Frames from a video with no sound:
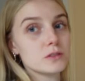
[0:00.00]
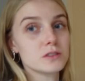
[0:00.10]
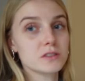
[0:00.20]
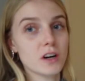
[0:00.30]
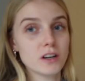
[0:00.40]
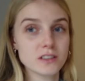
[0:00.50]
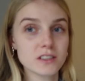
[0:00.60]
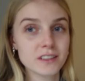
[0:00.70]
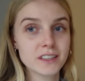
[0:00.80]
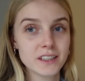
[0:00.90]
to
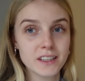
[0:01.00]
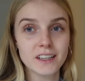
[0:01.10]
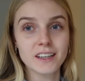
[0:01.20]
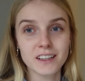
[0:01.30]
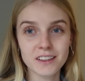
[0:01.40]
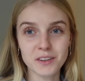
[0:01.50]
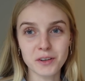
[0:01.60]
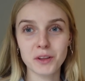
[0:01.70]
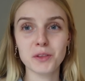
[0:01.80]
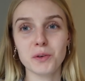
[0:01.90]
start
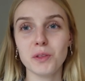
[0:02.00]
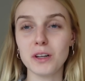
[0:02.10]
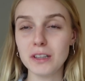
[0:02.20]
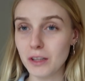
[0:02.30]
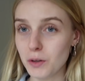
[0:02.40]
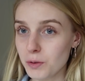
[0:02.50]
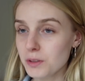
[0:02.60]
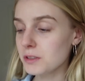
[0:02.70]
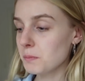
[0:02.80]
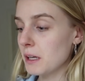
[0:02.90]
going through the
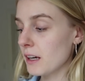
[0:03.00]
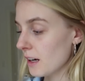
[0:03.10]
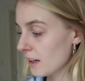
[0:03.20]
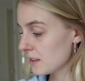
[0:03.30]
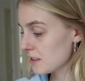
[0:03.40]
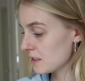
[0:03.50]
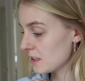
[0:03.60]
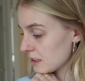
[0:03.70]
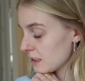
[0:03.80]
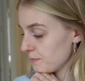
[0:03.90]
clothes because
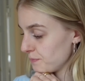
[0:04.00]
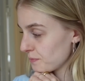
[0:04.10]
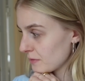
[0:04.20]
uh,